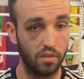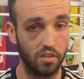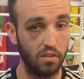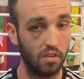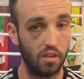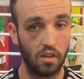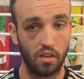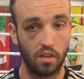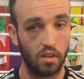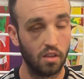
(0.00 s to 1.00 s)
and
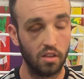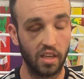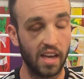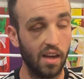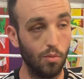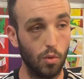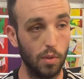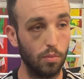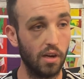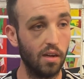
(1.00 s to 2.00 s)
you can't help but be
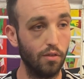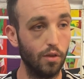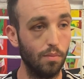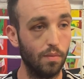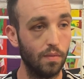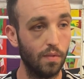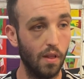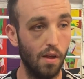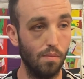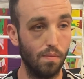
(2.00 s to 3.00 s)
proud of them.
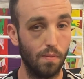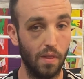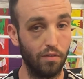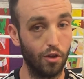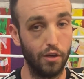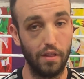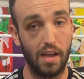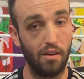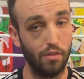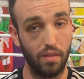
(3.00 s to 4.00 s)
They've gone in
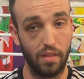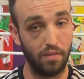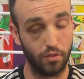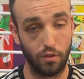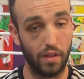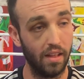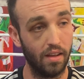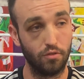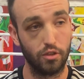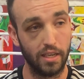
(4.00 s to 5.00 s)
there and they've done that.
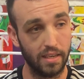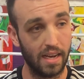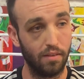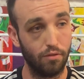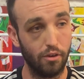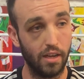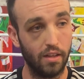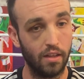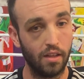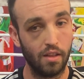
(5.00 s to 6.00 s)
They've trained hard for it.
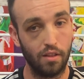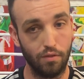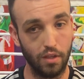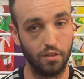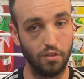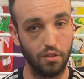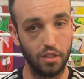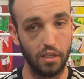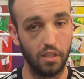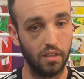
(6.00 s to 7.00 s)
They've listened to
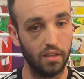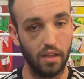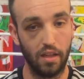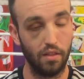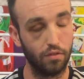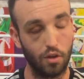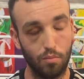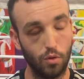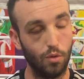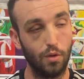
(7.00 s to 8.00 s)
you, and they've gone
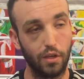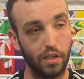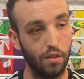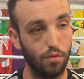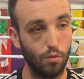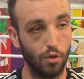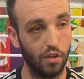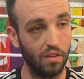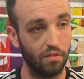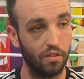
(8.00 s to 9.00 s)
put the work in and they've won.
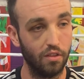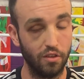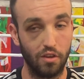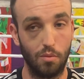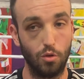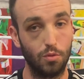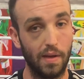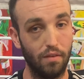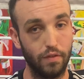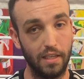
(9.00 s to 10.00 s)
And there's not much
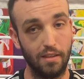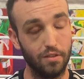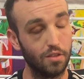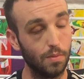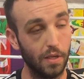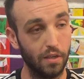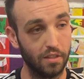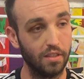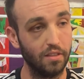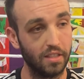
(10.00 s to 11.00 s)
better feelings, to be honest,
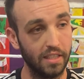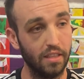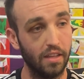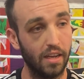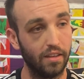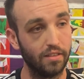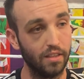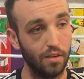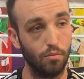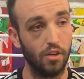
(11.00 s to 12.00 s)
than seeing
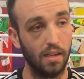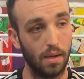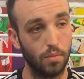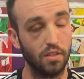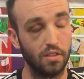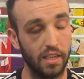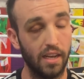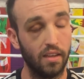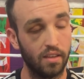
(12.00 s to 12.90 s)
them really happy. So yeah.